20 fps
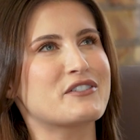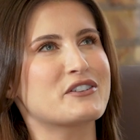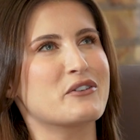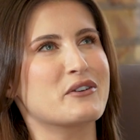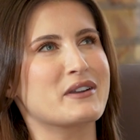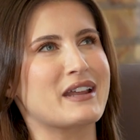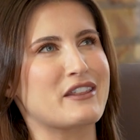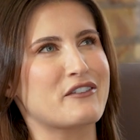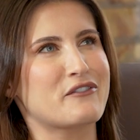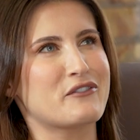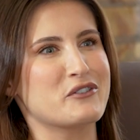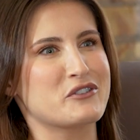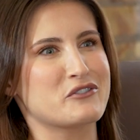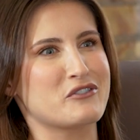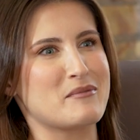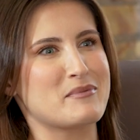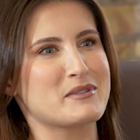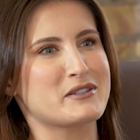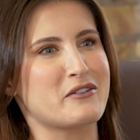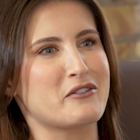to do another future
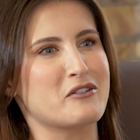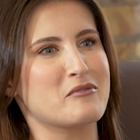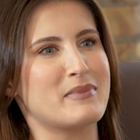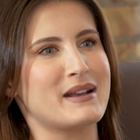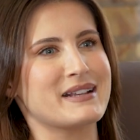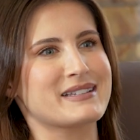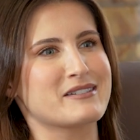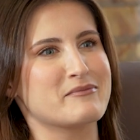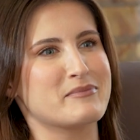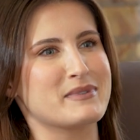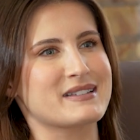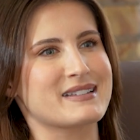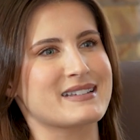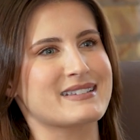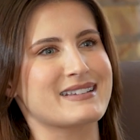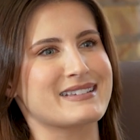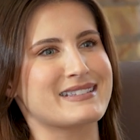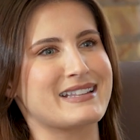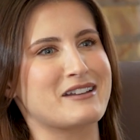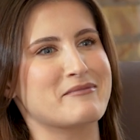episode on busted
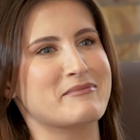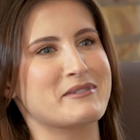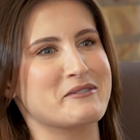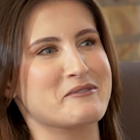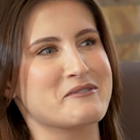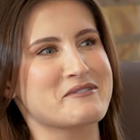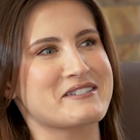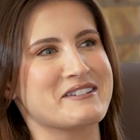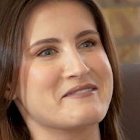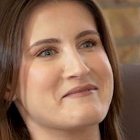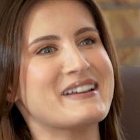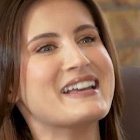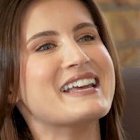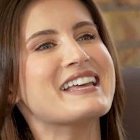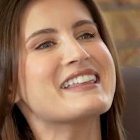businesses. That'd be awesome.